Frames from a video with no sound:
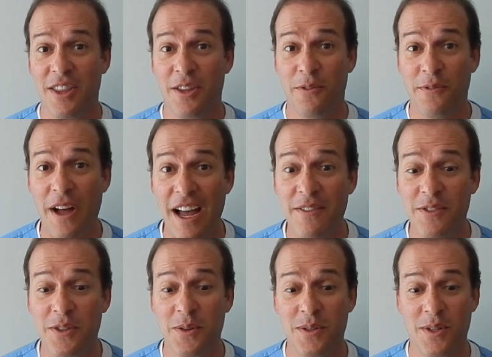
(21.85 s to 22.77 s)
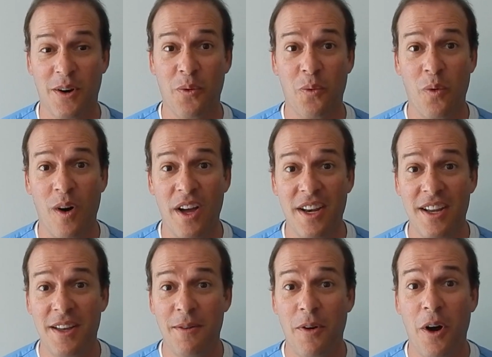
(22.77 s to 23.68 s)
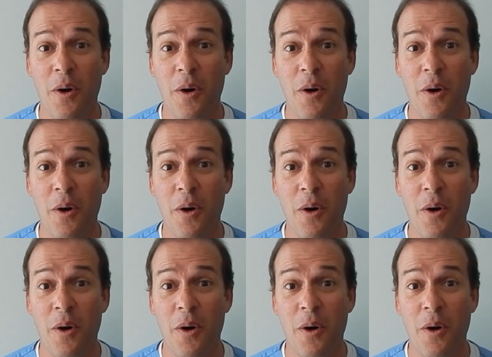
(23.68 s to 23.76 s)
The 5 do's are 1,